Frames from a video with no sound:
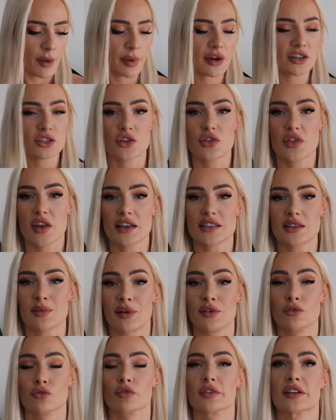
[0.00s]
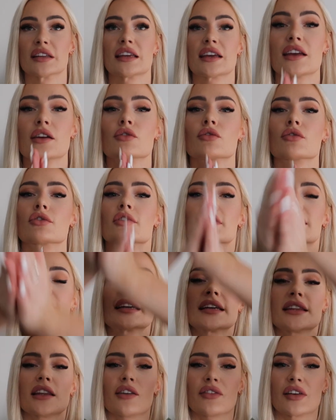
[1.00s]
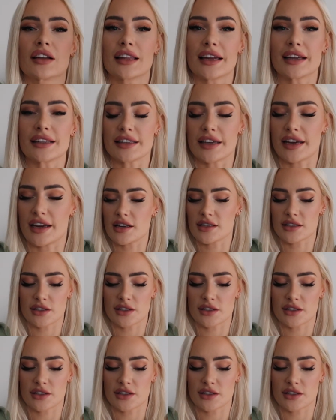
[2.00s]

a bunch of things I've been really, really loving lately.